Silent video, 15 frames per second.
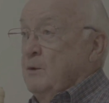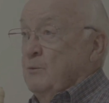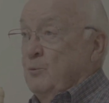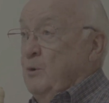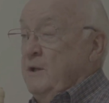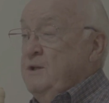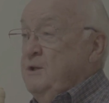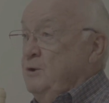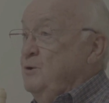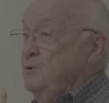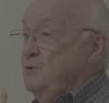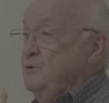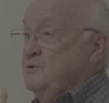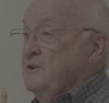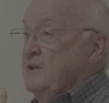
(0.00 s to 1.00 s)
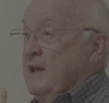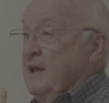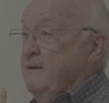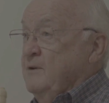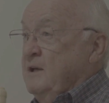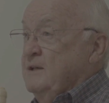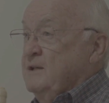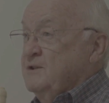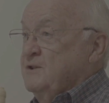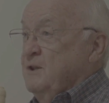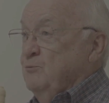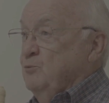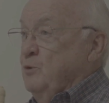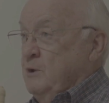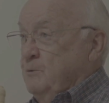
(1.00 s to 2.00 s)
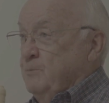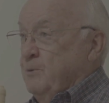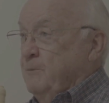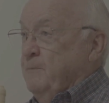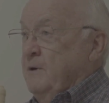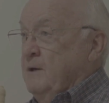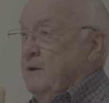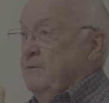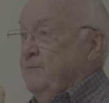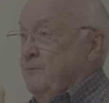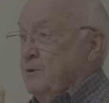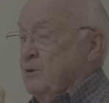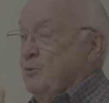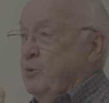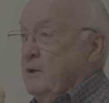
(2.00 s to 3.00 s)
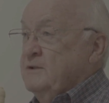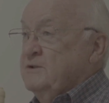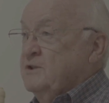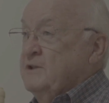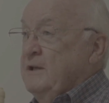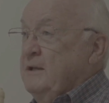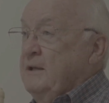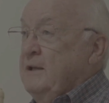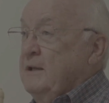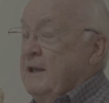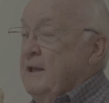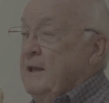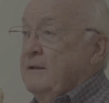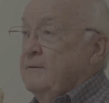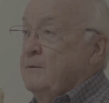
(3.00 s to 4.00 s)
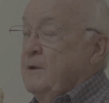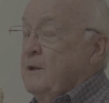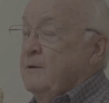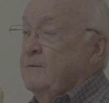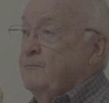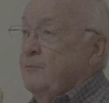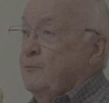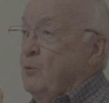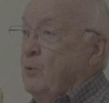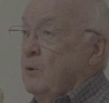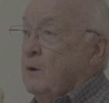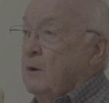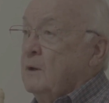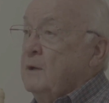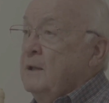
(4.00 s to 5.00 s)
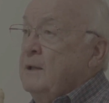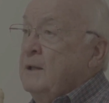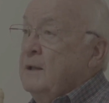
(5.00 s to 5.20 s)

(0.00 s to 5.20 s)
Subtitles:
we used the evidence that we had prepared for Quincy and for